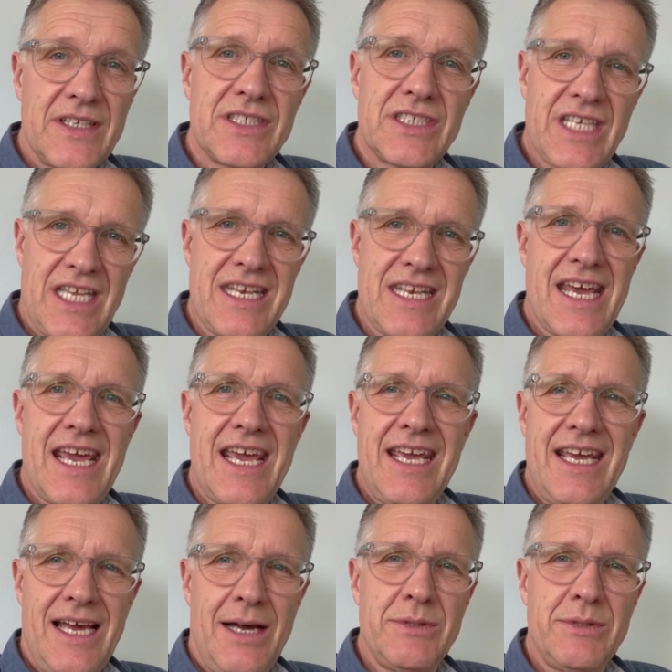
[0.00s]

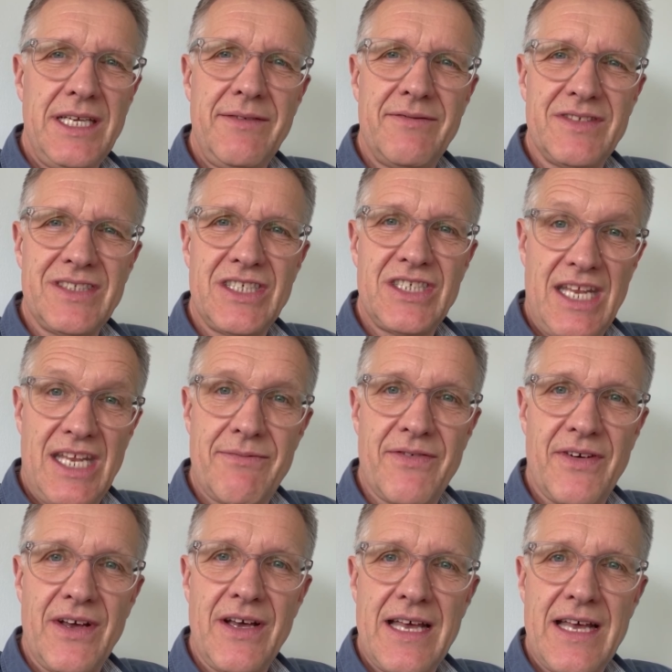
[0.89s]
Sunday, I was even
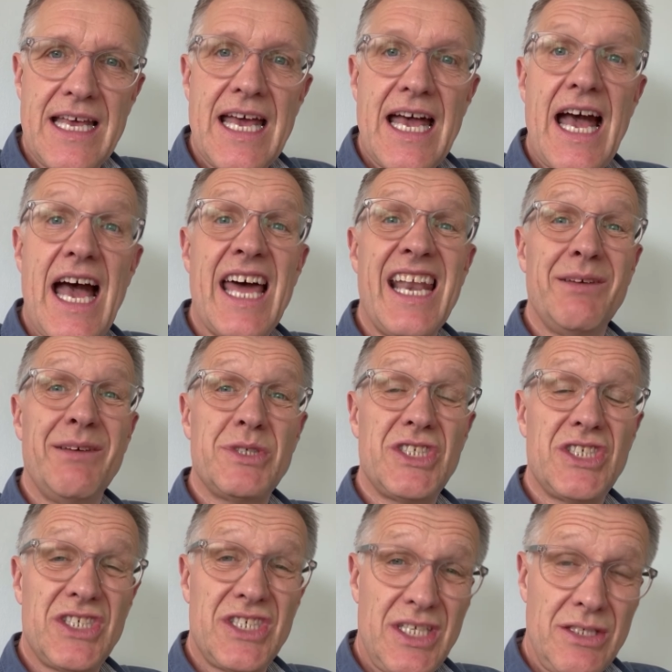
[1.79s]
stiffer, and I was
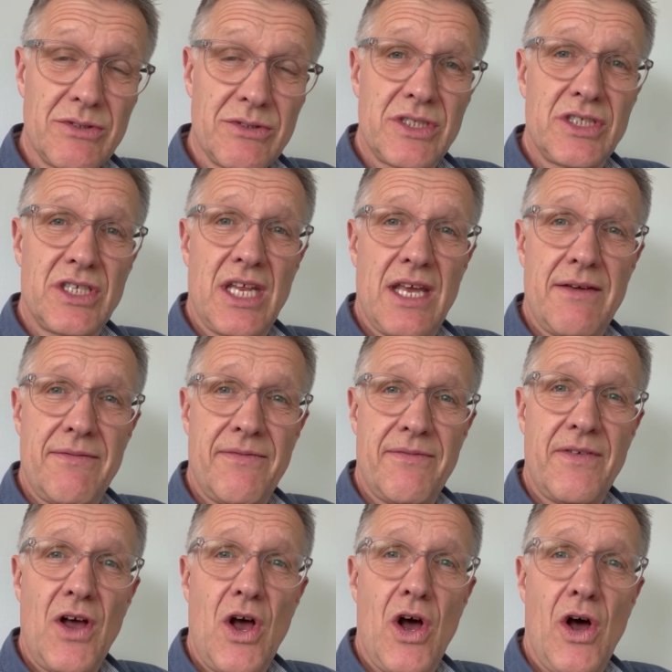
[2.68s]
still stiff
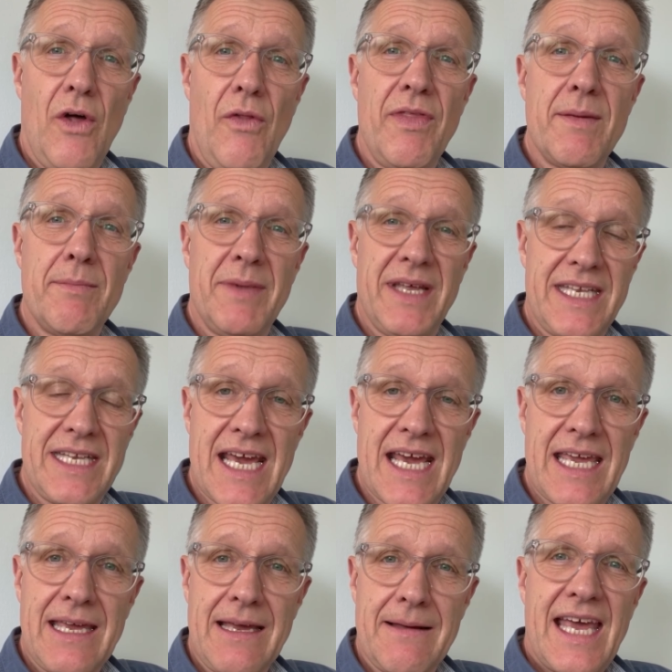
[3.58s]
on the Monday.